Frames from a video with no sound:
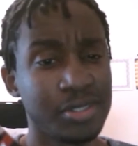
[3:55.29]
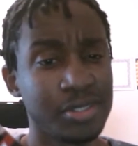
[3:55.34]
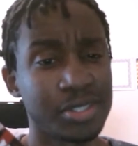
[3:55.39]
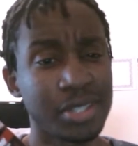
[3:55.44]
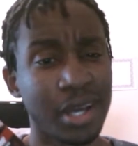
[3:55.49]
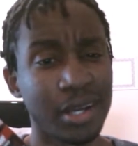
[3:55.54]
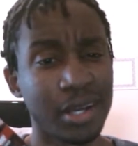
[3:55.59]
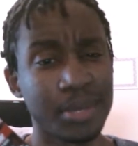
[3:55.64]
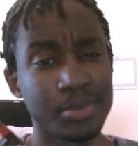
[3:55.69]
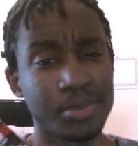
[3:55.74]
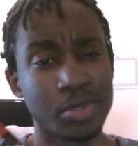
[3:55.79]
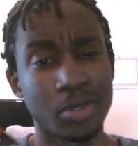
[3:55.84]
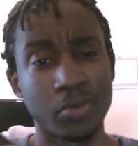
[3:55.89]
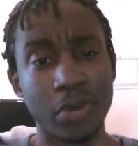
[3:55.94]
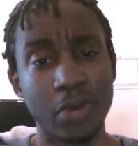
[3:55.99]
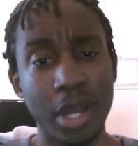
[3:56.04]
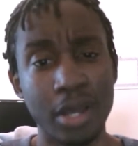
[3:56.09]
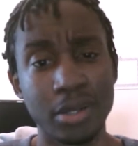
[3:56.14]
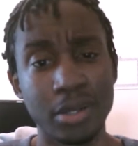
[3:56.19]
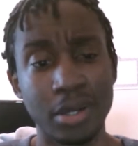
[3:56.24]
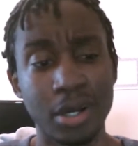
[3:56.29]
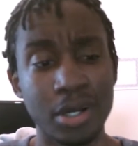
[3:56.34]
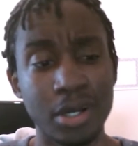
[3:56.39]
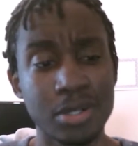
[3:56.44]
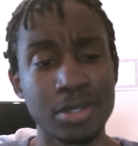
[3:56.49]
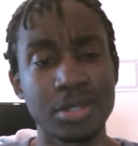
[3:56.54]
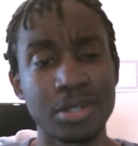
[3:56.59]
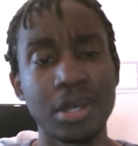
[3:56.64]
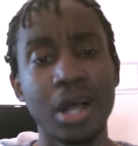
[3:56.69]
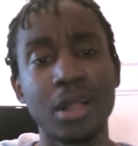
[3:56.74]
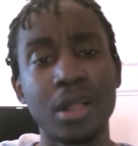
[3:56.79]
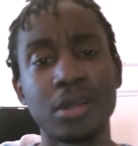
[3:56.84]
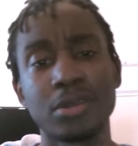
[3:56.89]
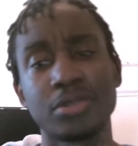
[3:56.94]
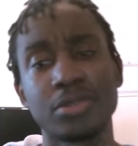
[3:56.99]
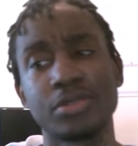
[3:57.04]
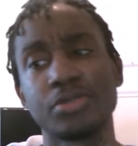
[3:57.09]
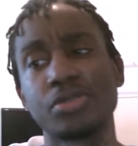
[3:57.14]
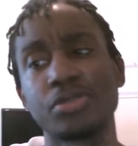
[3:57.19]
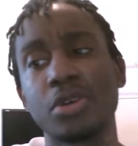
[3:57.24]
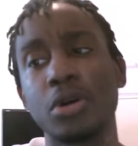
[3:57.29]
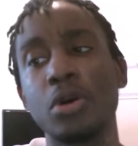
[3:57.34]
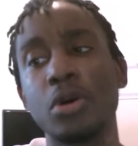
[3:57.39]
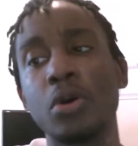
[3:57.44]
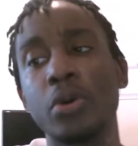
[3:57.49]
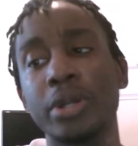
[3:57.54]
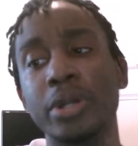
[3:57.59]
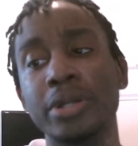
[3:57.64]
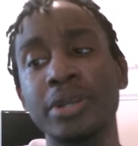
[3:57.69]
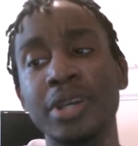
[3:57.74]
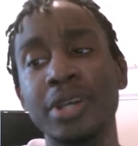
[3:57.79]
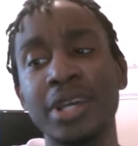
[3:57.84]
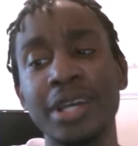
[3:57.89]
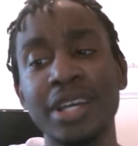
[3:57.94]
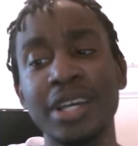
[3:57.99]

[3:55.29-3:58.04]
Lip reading: shot up to around $100 or so, and